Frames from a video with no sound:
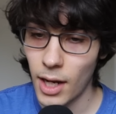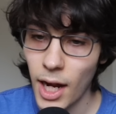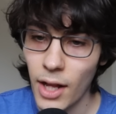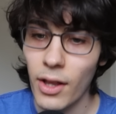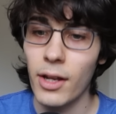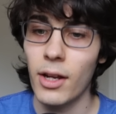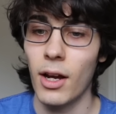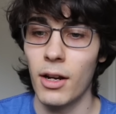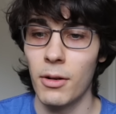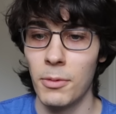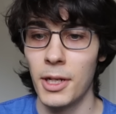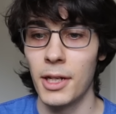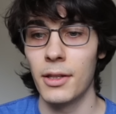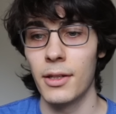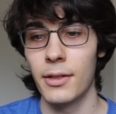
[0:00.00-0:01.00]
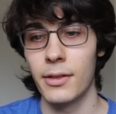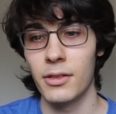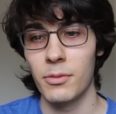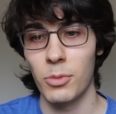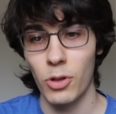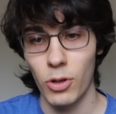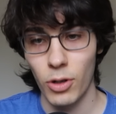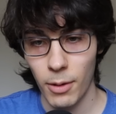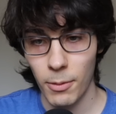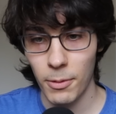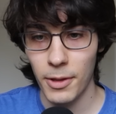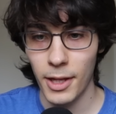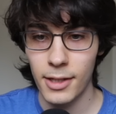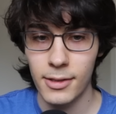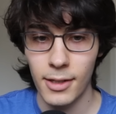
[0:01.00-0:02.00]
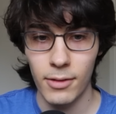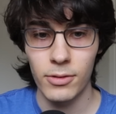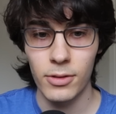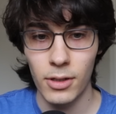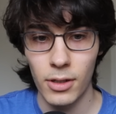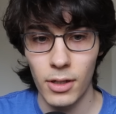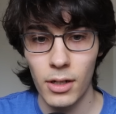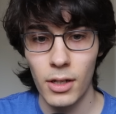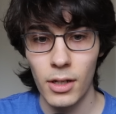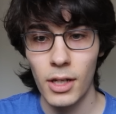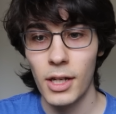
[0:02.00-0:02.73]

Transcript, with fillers: I like automating things as a programmer. That sounds good.